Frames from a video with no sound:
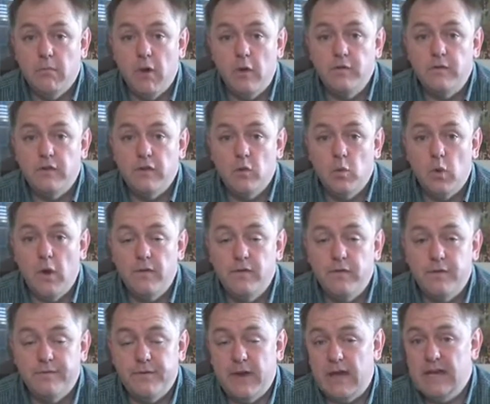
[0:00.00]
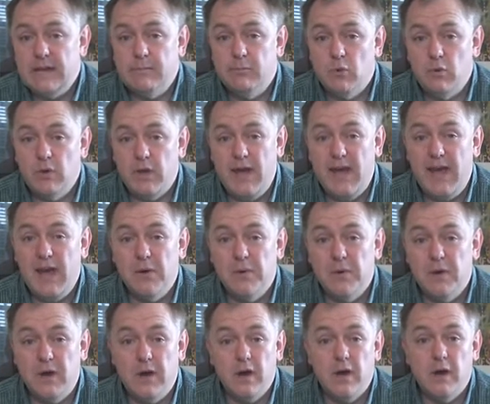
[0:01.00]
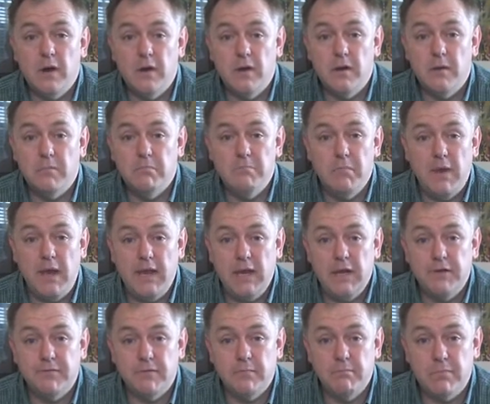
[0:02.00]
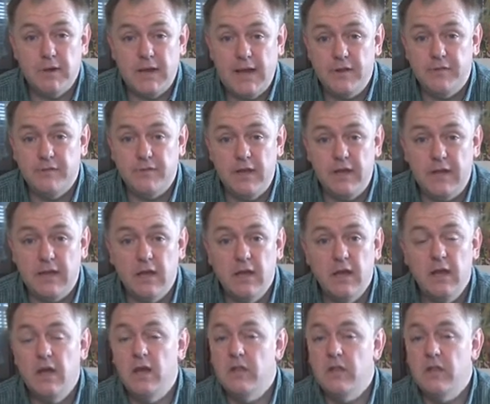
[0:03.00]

Most of the ones available now are made from plastic.